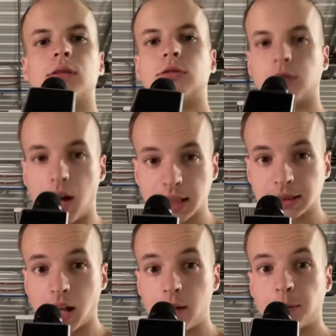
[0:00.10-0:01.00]

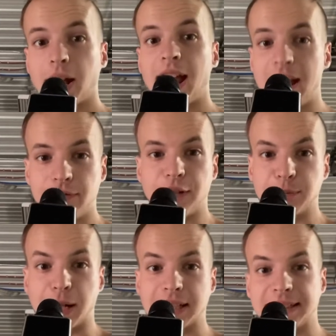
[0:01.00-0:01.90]
What's up
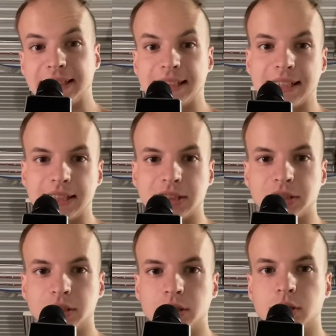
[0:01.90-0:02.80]
everybody,
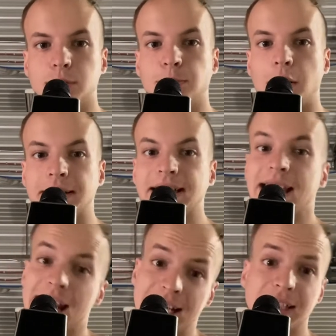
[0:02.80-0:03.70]
it's your boy
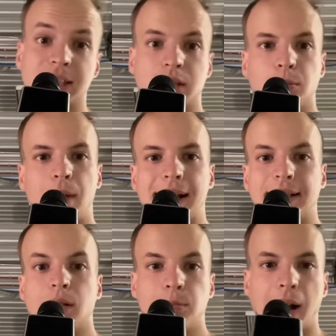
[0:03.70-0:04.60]

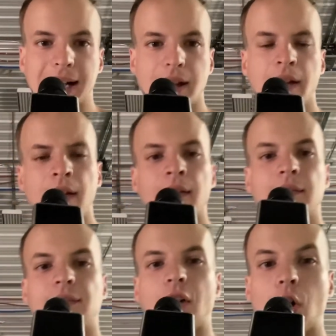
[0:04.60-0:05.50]
Kingsman back
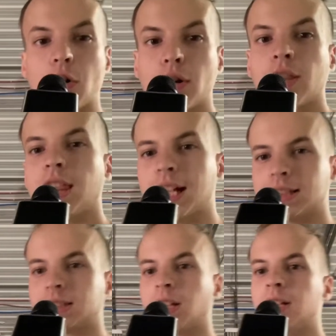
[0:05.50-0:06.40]
for
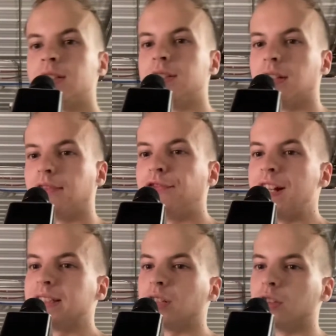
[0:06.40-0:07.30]
this new
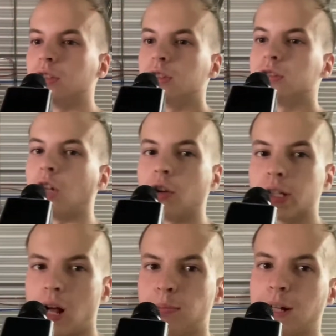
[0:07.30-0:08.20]
video talk
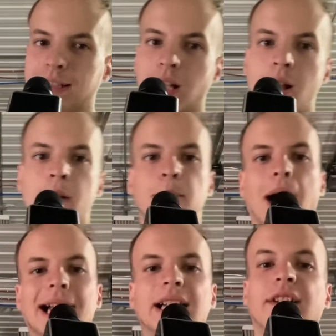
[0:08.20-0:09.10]
about
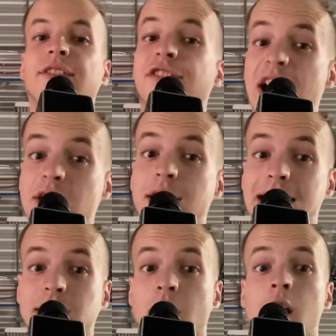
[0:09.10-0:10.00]
my
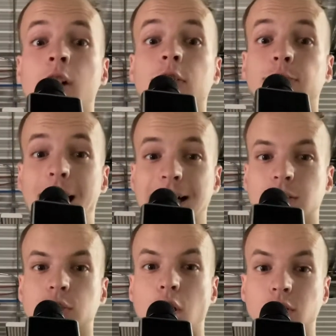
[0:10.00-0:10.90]
favorite
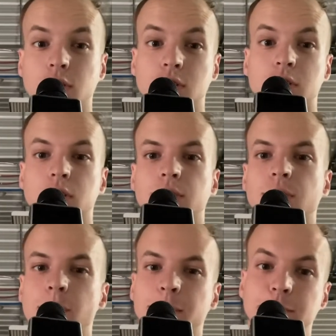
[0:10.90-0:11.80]
wrestle
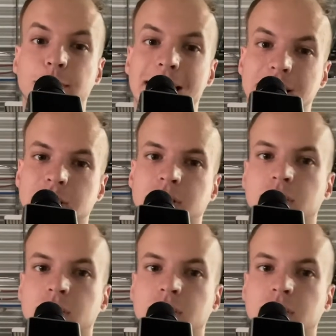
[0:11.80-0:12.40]
Roman Reigns.